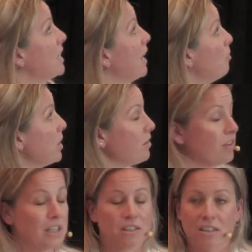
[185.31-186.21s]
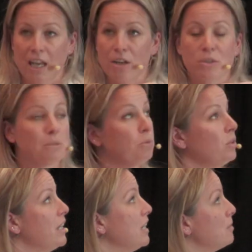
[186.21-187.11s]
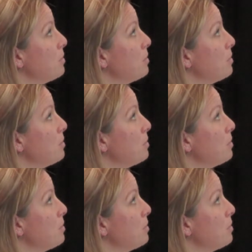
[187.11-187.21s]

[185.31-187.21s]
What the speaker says: out whether it's how small it is,